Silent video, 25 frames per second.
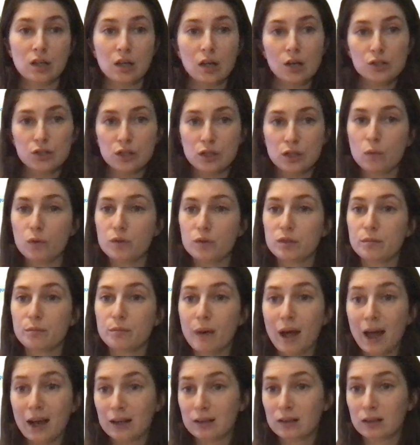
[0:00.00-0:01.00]
She was a
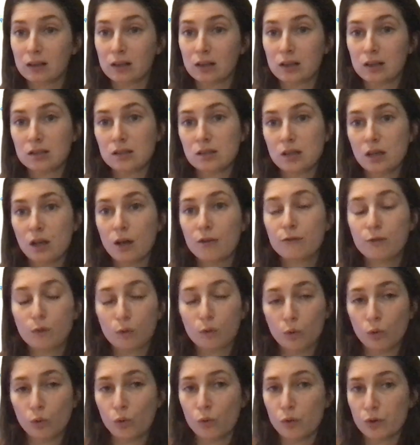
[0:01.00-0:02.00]
magnet for
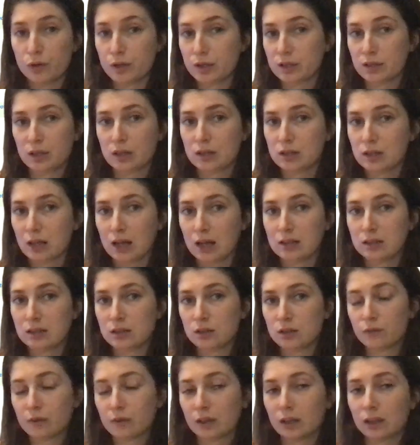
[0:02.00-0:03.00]
all the discontented
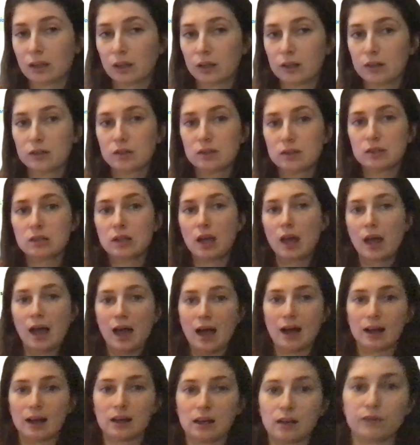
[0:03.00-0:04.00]
of England.
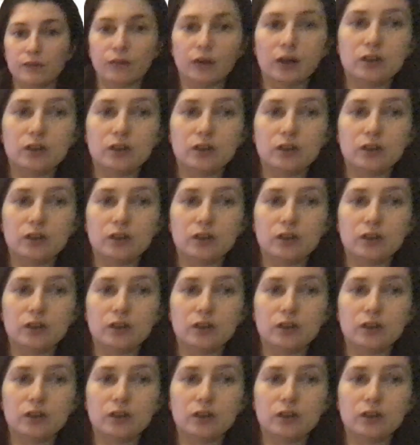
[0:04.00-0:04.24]
And if I